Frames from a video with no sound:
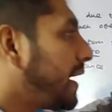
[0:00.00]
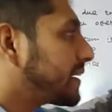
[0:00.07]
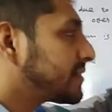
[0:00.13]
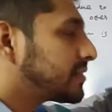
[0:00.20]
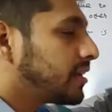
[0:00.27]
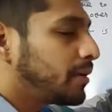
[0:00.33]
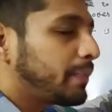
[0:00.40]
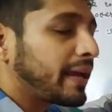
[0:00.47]

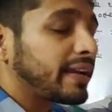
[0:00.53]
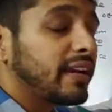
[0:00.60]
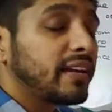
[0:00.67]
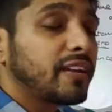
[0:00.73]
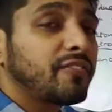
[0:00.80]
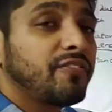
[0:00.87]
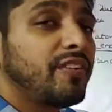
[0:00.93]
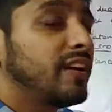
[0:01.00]
external
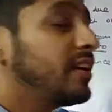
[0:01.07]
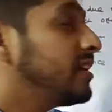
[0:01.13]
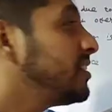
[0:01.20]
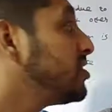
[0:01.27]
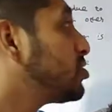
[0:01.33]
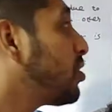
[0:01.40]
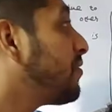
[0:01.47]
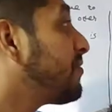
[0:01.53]
magnetic field
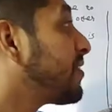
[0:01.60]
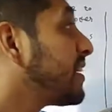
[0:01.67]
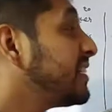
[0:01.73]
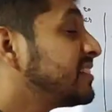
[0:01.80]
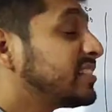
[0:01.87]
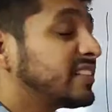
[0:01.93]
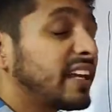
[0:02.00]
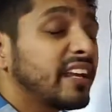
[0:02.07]
is of
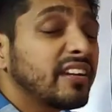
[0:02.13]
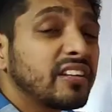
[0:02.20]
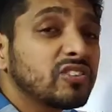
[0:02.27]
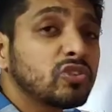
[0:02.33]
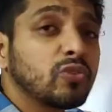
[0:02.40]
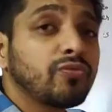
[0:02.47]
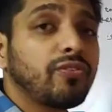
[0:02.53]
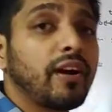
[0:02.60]
range 10 raised
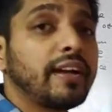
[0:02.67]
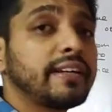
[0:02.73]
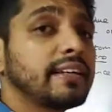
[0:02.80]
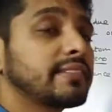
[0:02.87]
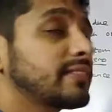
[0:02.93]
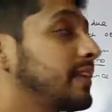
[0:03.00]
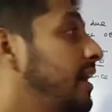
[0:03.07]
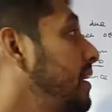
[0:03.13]
to 5
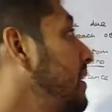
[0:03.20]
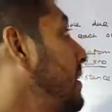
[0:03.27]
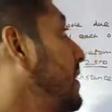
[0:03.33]
Tesla,